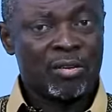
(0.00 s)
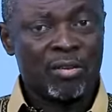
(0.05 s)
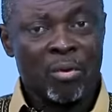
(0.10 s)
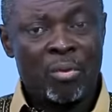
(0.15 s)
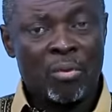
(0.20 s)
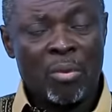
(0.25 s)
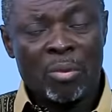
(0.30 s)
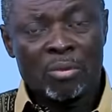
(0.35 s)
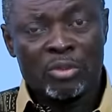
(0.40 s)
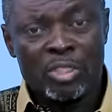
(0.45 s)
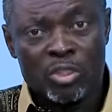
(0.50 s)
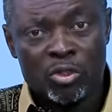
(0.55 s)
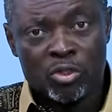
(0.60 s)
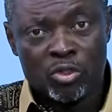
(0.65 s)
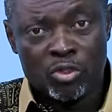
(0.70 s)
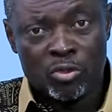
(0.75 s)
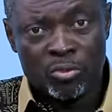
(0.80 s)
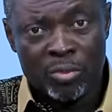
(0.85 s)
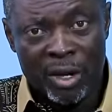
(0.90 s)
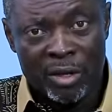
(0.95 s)
Or Mom
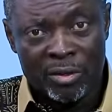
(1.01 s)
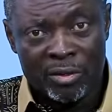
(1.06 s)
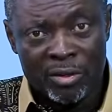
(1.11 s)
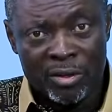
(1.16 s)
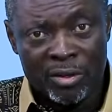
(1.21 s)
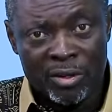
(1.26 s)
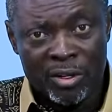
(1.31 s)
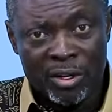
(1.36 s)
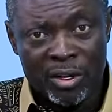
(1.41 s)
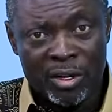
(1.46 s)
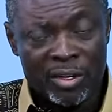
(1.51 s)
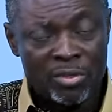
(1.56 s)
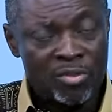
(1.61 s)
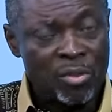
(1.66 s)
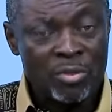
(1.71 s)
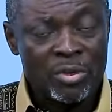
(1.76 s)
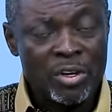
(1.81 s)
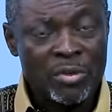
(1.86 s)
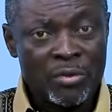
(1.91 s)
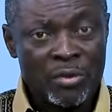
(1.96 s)
Tissue Bano,
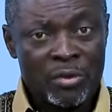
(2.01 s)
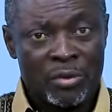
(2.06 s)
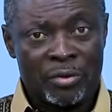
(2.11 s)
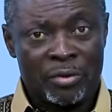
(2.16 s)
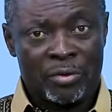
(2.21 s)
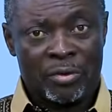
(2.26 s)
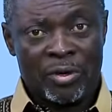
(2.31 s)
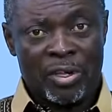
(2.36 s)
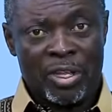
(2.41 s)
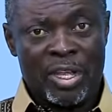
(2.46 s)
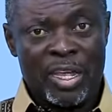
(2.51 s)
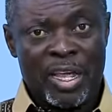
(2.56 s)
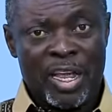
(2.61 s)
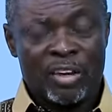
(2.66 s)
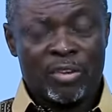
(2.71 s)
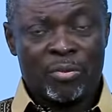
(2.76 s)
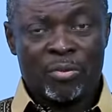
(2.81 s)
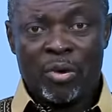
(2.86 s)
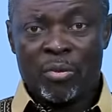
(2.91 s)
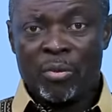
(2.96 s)
no money view,
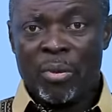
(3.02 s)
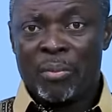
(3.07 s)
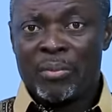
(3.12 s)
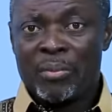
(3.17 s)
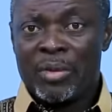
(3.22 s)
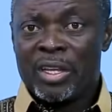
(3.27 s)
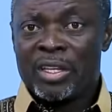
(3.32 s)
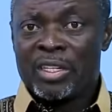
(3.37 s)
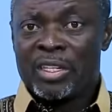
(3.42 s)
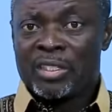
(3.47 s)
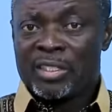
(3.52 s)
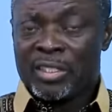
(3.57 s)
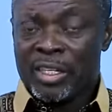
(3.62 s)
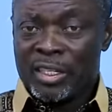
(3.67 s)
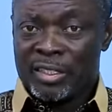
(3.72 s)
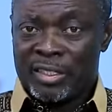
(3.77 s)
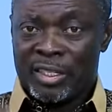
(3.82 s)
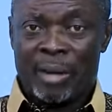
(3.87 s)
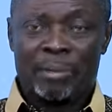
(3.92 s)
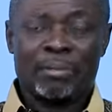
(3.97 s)
and on Boma be ye
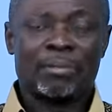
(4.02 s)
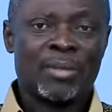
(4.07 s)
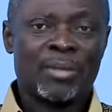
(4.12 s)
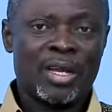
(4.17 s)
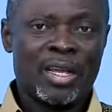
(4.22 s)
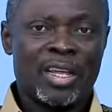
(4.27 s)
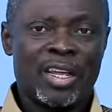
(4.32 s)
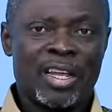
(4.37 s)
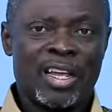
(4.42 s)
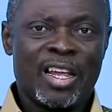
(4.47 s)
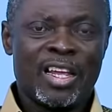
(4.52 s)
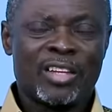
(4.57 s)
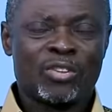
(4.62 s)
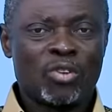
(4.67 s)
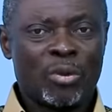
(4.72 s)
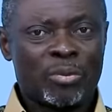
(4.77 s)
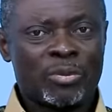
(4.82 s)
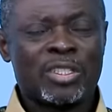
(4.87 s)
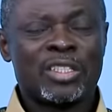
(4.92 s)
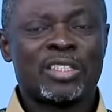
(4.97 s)
see tam, and
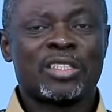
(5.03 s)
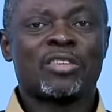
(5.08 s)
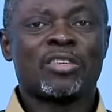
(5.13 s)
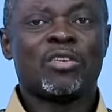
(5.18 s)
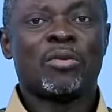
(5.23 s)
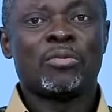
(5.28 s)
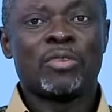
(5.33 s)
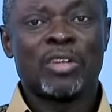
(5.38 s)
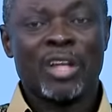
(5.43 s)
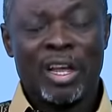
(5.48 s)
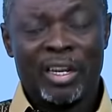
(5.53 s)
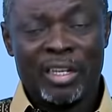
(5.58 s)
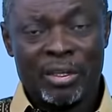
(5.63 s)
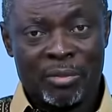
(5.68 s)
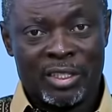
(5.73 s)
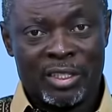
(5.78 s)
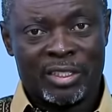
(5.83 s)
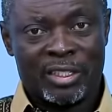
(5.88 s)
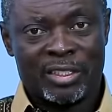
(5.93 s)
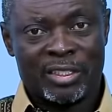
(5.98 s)
so almost see only an
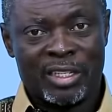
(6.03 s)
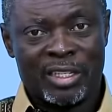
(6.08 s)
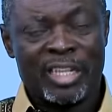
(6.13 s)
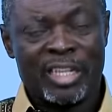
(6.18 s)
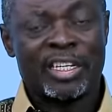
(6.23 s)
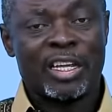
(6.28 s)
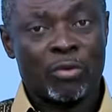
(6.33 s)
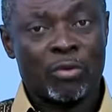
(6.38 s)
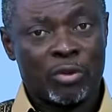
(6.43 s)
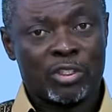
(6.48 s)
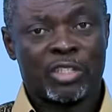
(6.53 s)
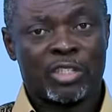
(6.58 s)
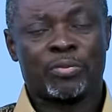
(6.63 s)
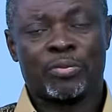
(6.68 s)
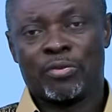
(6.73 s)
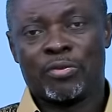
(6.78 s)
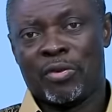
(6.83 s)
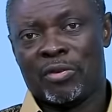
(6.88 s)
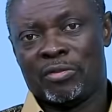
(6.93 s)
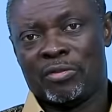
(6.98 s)
masters and ye worship
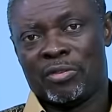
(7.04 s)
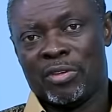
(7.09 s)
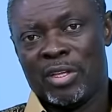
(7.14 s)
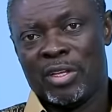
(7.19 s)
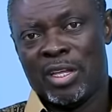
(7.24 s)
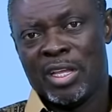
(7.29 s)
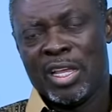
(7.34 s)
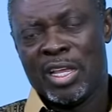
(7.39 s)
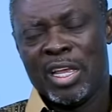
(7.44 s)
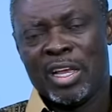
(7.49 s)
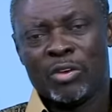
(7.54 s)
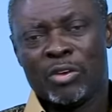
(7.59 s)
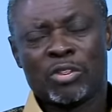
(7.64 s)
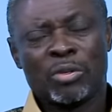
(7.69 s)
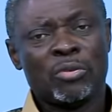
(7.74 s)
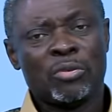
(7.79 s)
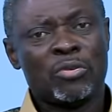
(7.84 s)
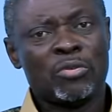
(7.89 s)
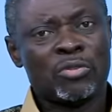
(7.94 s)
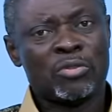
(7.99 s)
one. Or
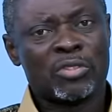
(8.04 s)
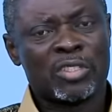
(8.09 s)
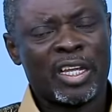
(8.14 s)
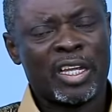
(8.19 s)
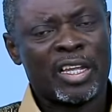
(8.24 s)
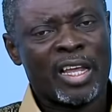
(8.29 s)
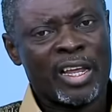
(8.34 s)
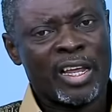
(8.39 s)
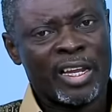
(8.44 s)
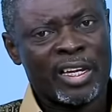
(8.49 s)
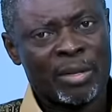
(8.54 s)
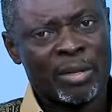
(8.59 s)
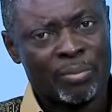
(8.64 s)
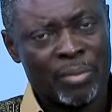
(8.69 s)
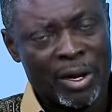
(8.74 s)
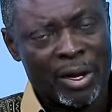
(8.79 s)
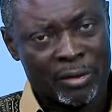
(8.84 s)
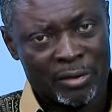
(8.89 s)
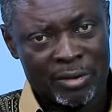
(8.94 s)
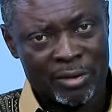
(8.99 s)
someone who say ye and the
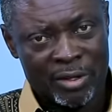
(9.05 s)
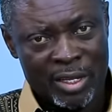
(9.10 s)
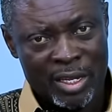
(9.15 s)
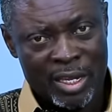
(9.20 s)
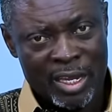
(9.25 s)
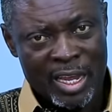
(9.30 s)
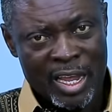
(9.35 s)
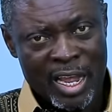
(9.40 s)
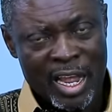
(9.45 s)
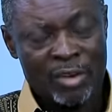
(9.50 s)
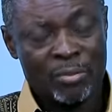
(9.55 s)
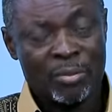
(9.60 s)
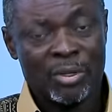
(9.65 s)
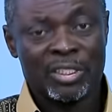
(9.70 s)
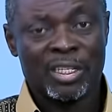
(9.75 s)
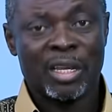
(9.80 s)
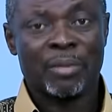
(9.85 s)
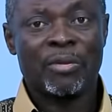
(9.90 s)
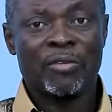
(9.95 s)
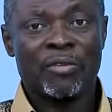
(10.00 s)
panel, and
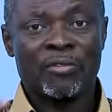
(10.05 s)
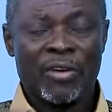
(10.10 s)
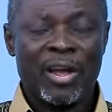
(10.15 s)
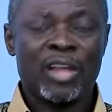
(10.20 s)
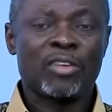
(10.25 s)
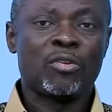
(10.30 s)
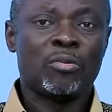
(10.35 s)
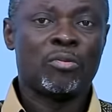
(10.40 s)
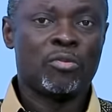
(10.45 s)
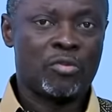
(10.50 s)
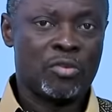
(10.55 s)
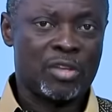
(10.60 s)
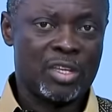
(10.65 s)
must have a fire on